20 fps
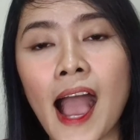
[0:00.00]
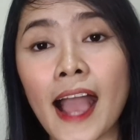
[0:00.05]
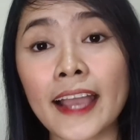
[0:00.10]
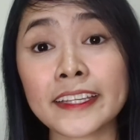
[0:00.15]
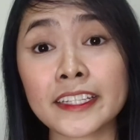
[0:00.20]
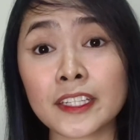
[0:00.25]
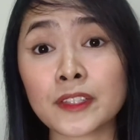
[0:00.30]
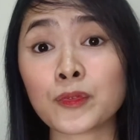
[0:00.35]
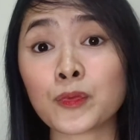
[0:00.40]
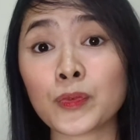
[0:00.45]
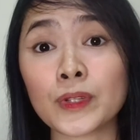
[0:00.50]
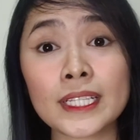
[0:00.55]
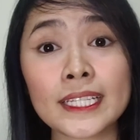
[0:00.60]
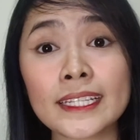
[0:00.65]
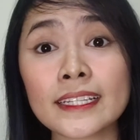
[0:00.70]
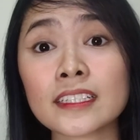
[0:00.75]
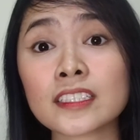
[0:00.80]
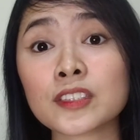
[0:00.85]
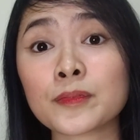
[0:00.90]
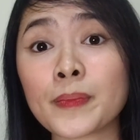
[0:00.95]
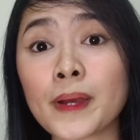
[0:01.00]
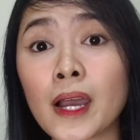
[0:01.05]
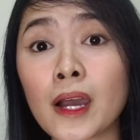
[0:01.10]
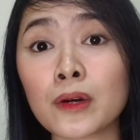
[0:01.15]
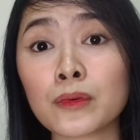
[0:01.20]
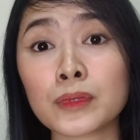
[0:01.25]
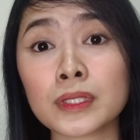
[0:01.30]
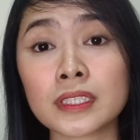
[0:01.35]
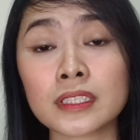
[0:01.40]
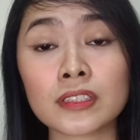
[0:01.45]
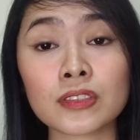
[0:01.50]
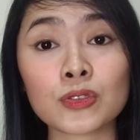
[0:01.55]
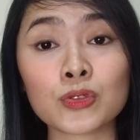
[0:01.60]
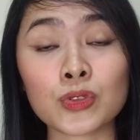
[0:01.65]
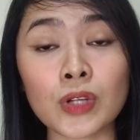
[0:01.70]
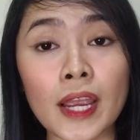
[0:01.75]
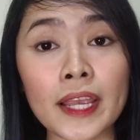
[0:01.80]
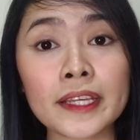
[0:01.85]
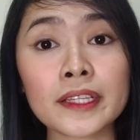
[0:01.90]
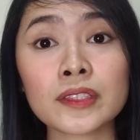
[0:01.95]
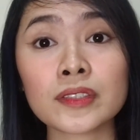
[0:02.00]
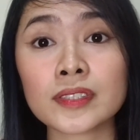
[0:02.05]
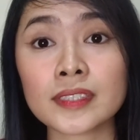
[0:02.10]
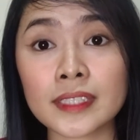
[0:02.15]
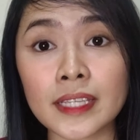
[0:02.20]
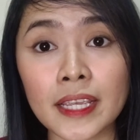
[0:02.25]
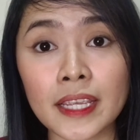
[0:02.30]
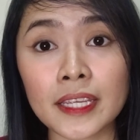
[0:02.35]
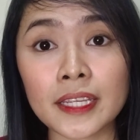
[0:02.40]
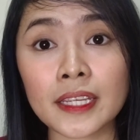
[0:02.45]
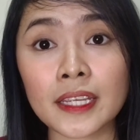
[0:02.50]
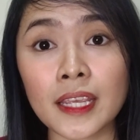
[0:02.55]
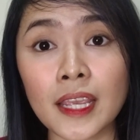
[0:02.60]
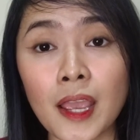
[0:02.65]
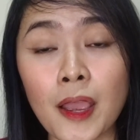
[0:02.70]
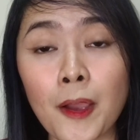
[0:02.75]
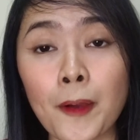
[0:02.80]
I can't really expound what he's trying to say,